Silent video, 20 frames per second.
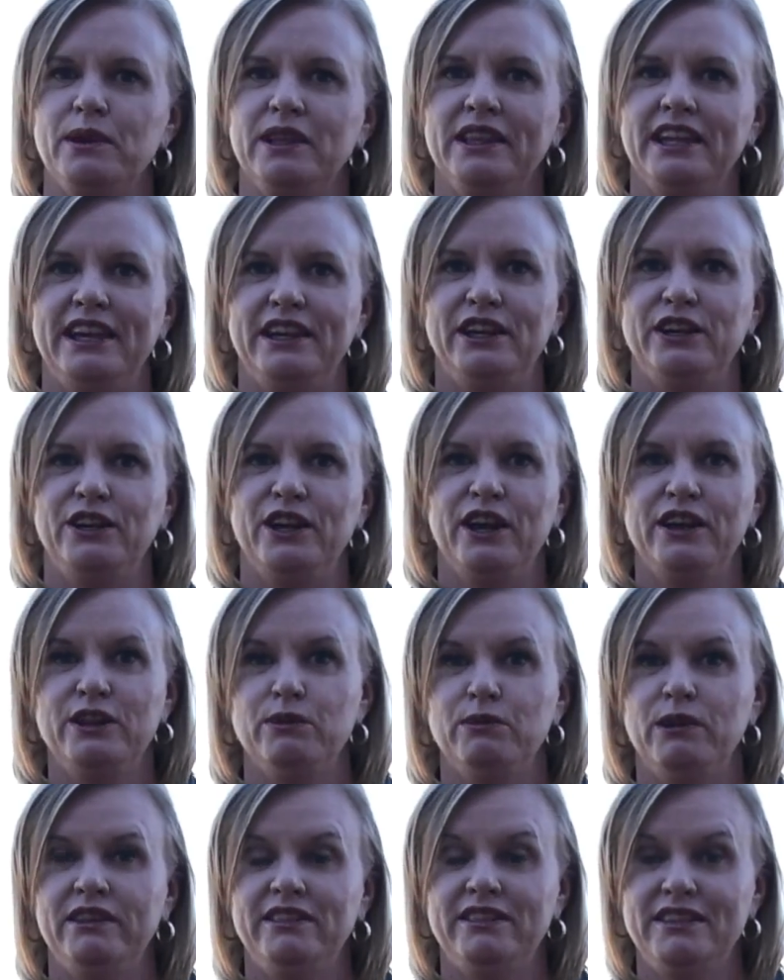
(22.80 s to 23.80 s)
to let you know that
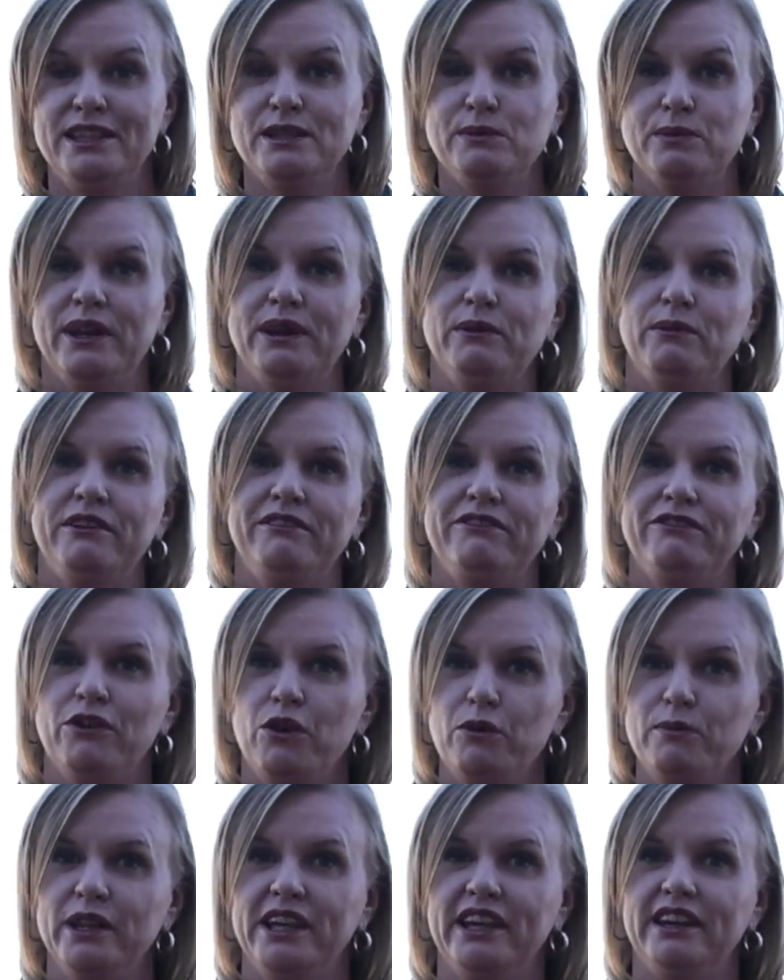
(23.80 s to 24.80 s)
this week we
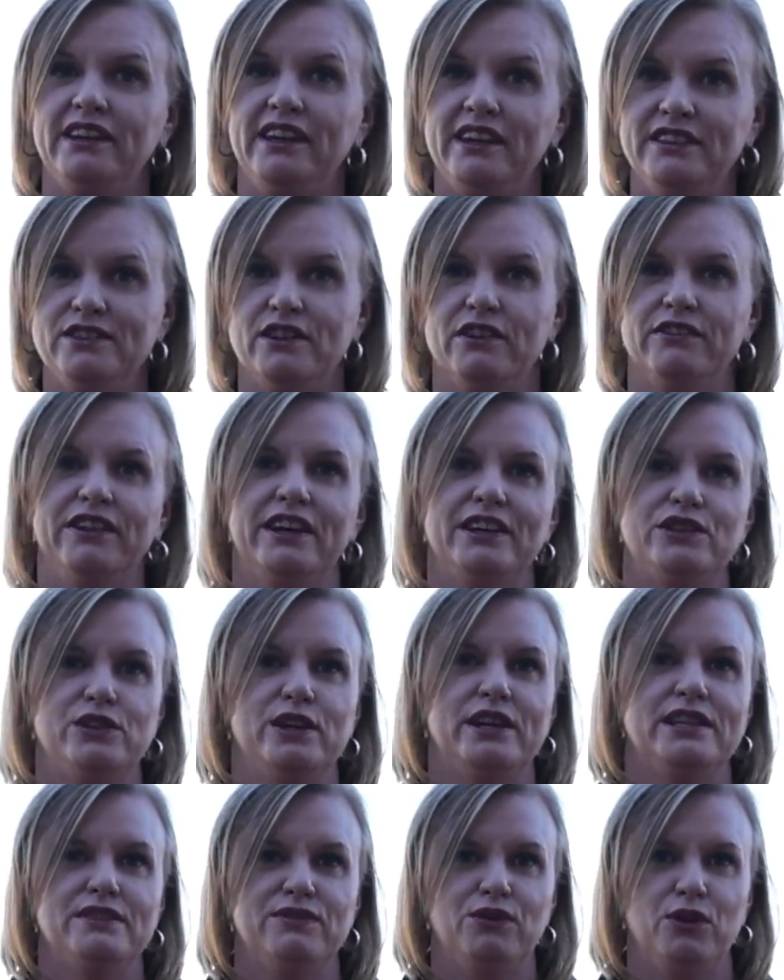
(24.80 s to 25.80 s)
formally kicked off our
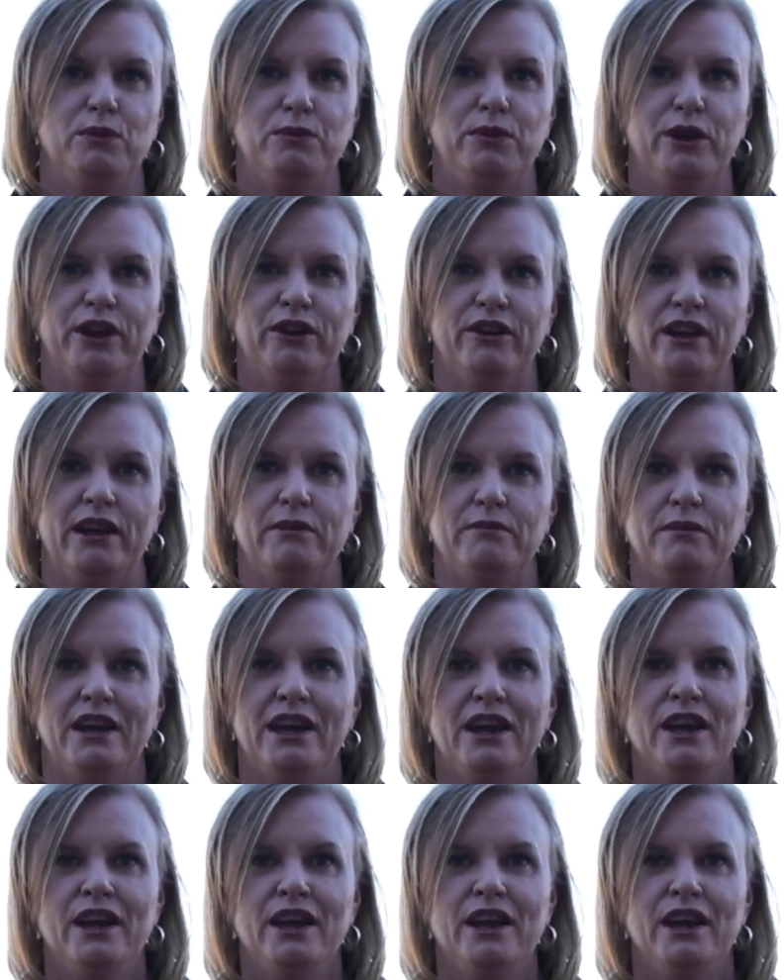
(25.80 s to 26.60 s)
Transform program,